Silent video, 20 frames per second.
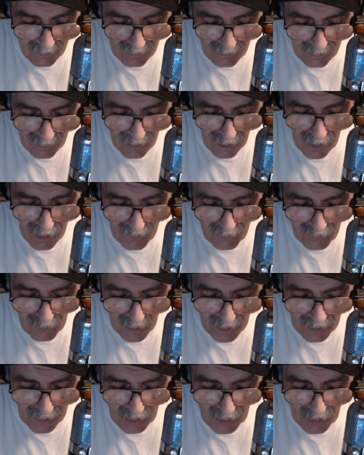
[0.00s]
All right,
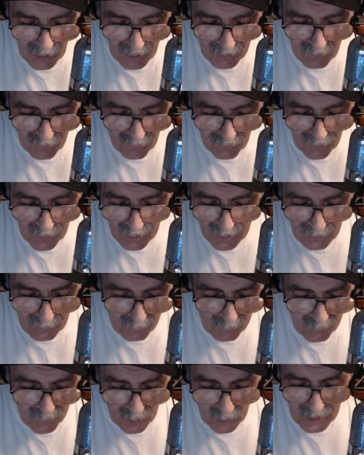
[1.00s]
very good. If
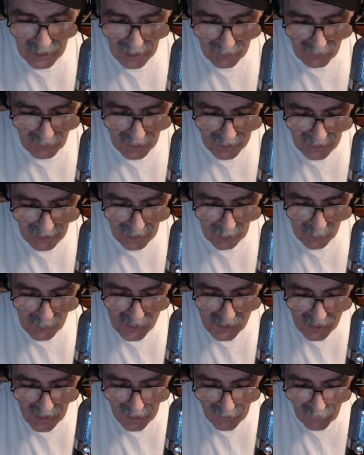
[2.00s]
good to have you in there. That was
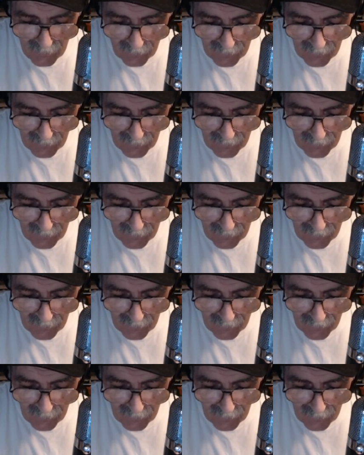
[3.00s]
Jeff.